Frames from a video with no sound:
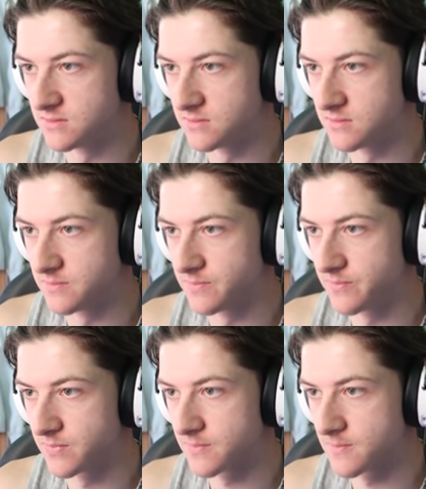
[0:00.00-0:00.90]

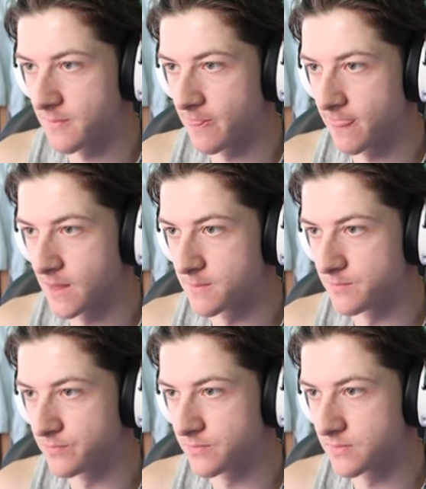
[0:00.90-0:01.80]

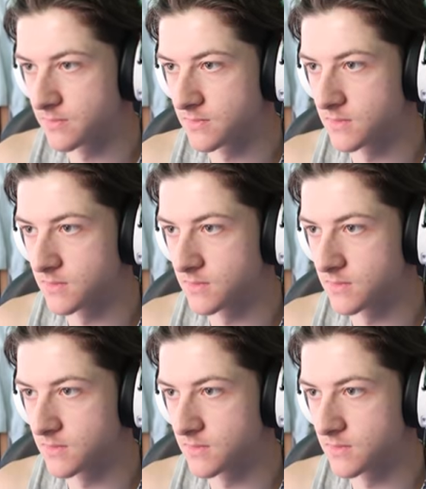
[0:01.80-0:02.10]
Nobody speaks.